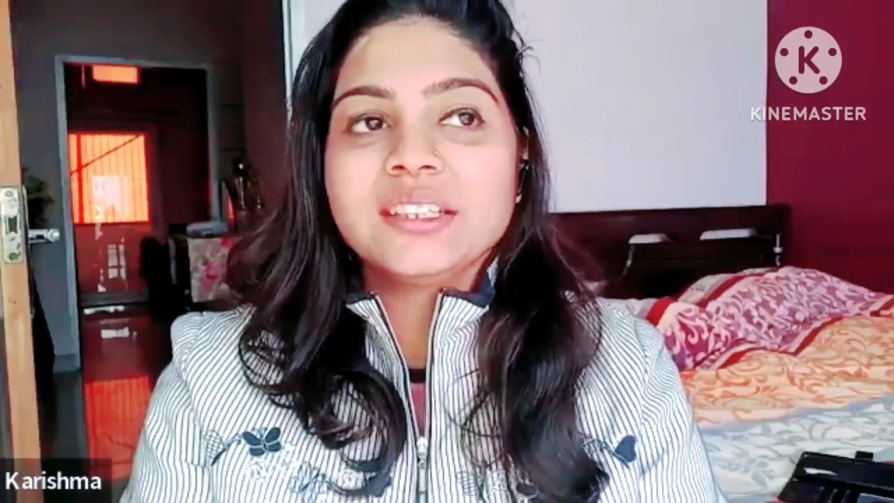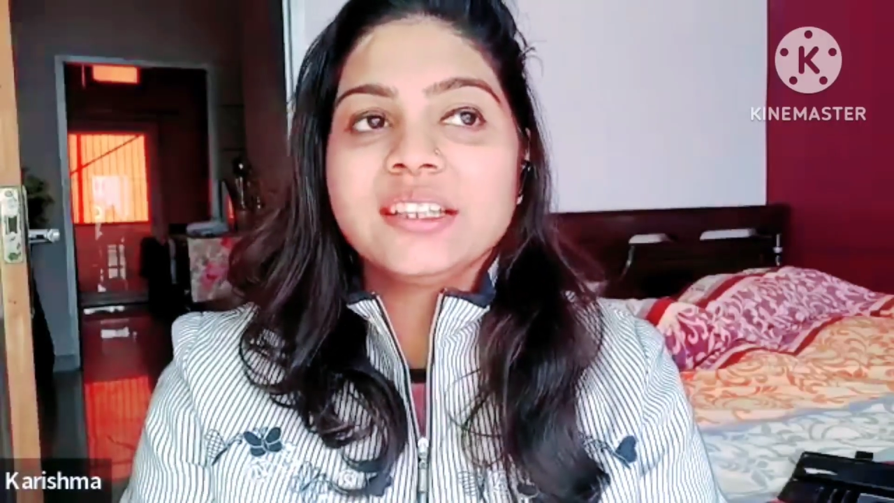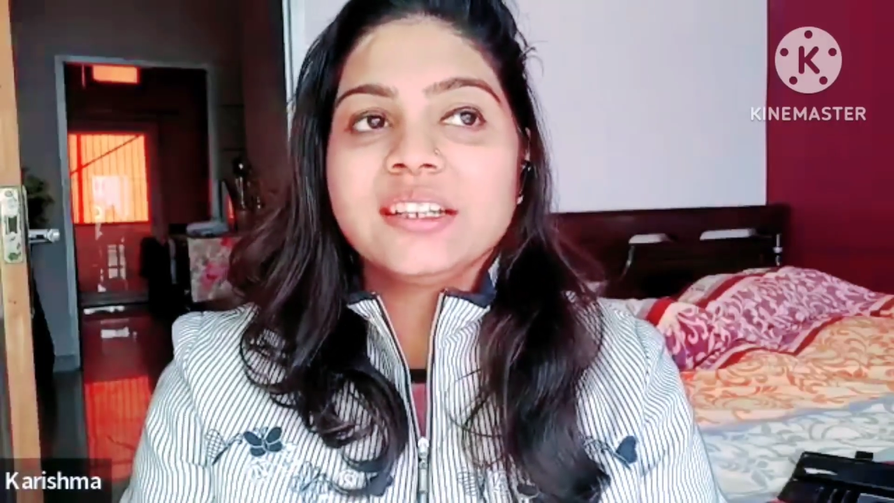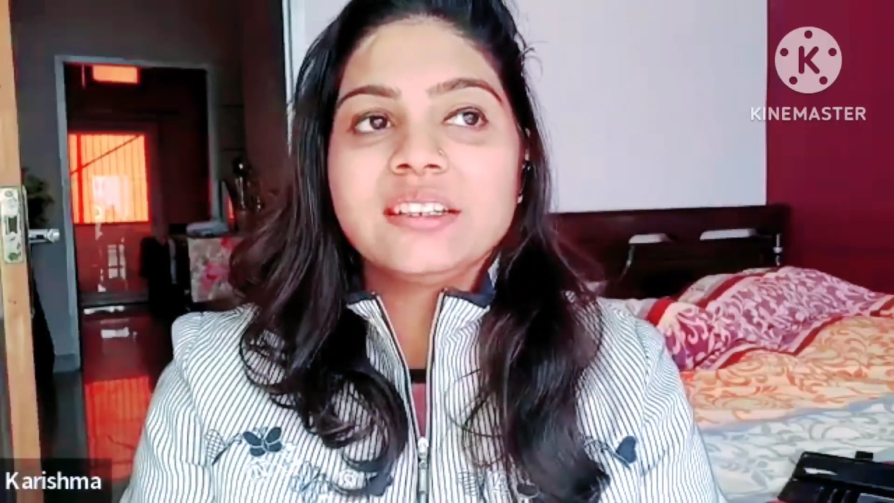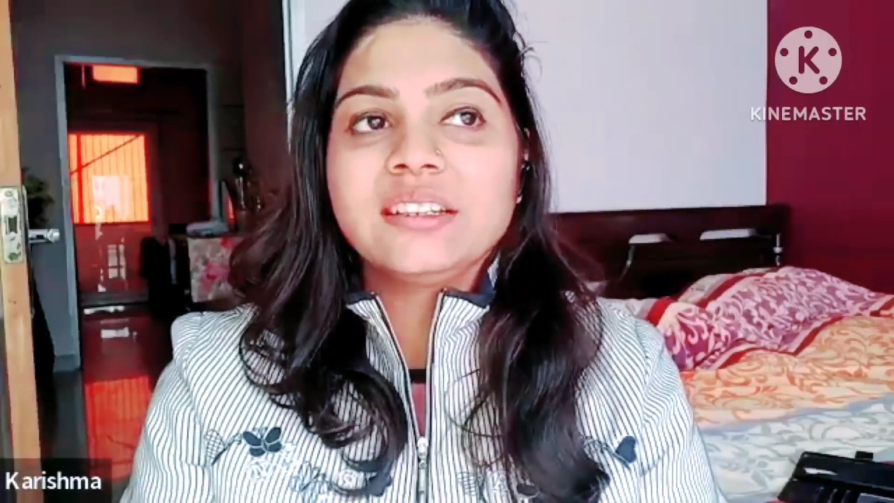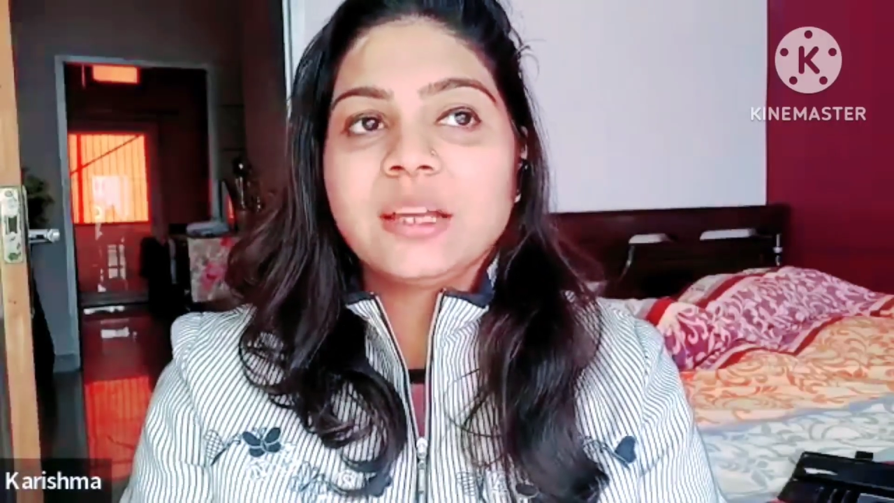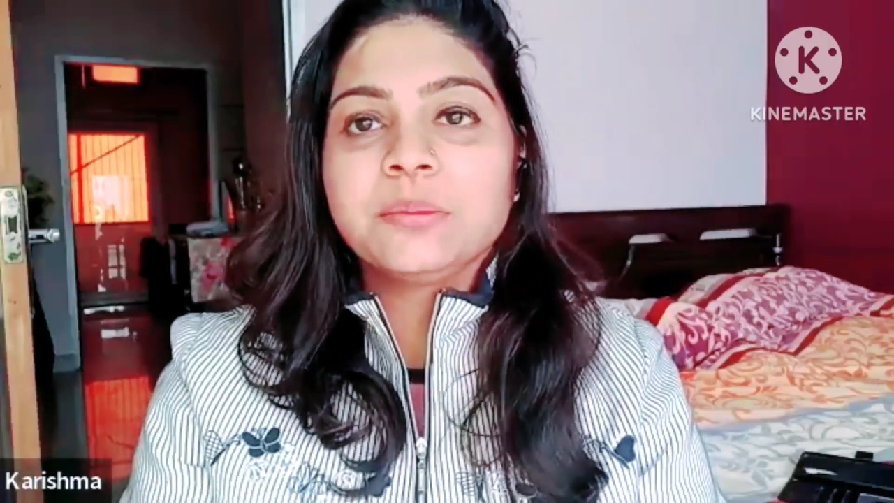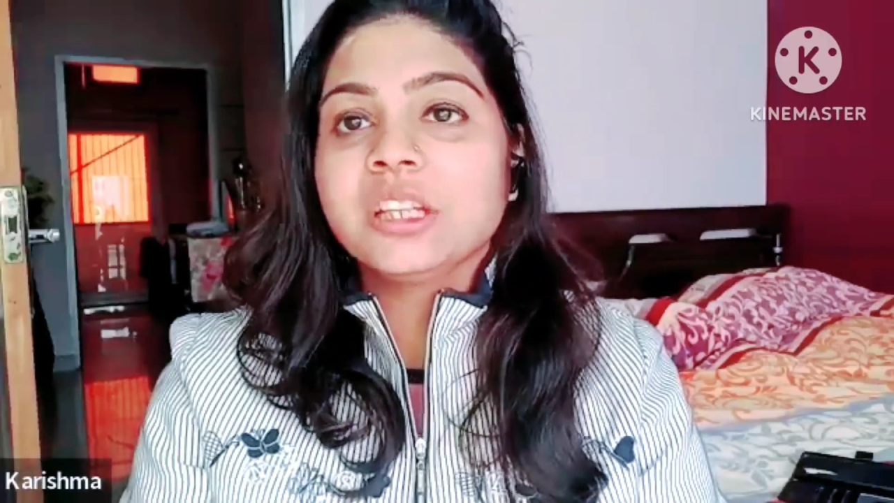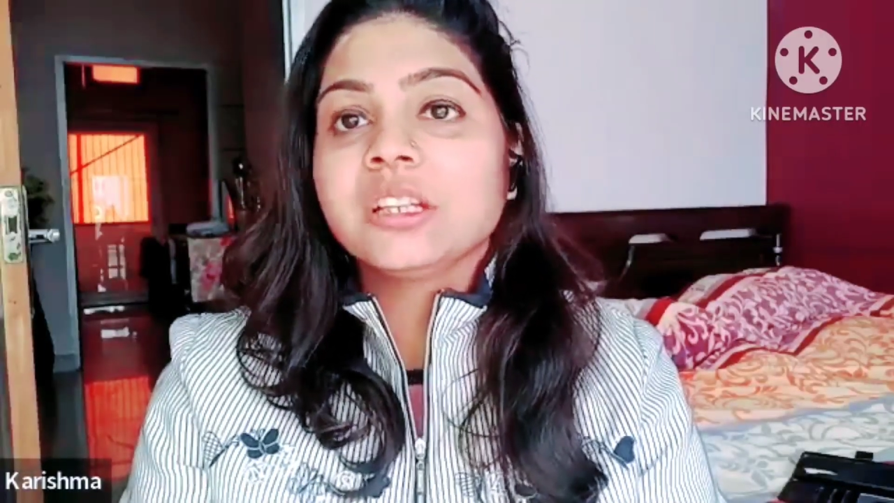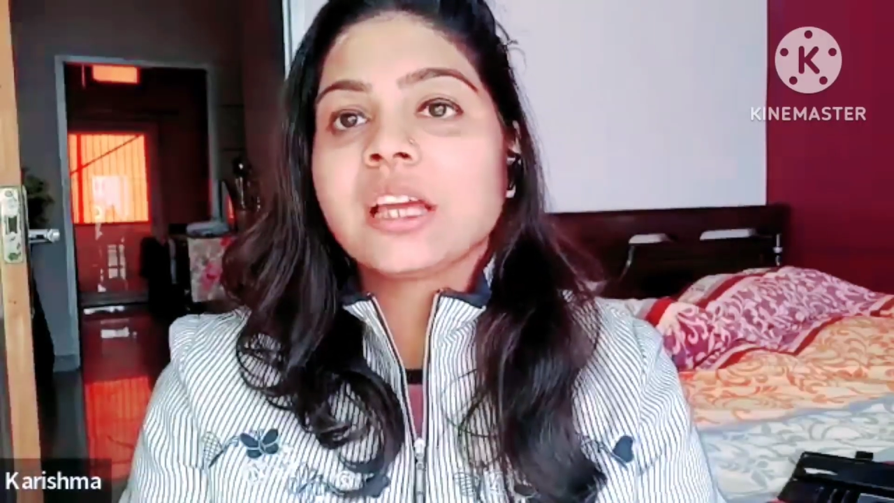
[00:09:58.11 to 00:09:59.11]
think that
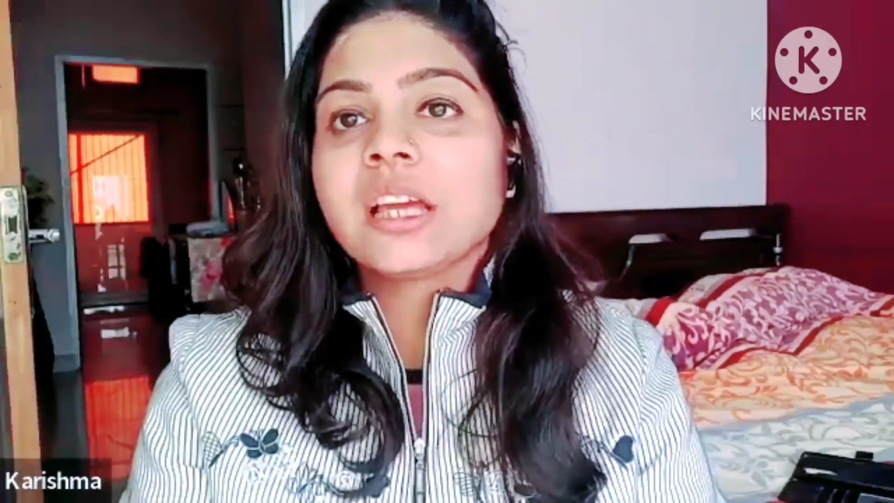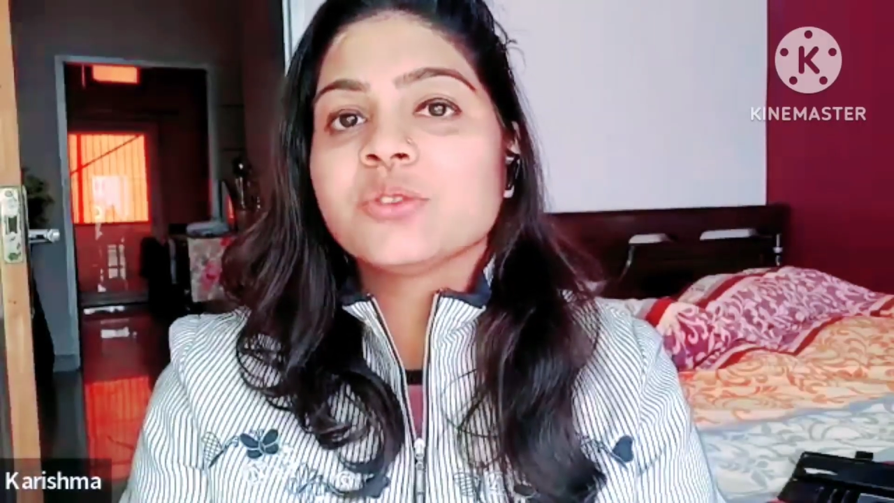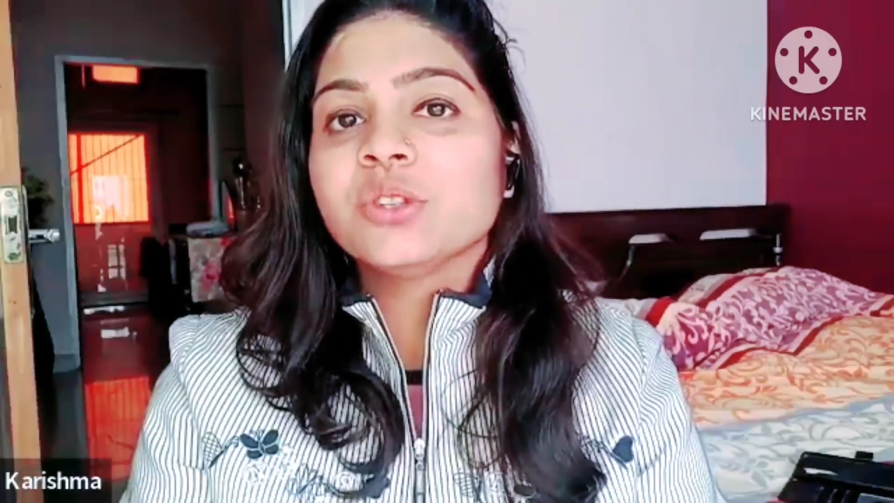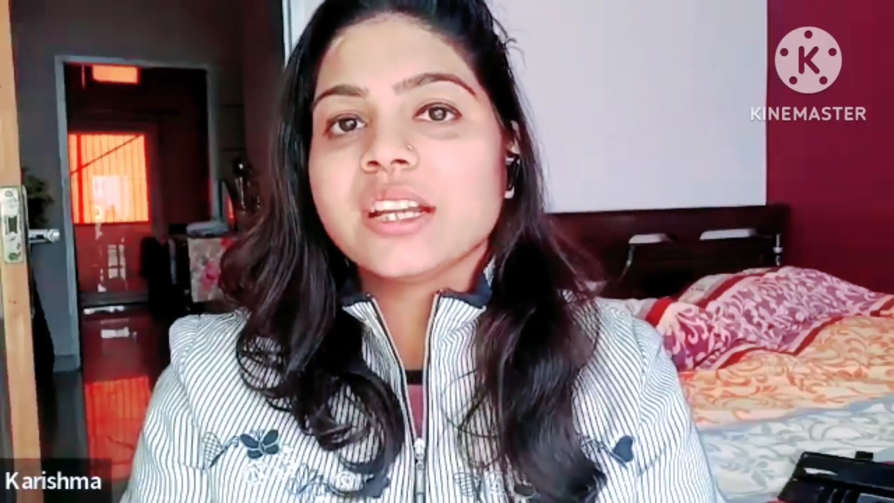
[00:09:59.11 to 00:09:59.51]
I'm getting time.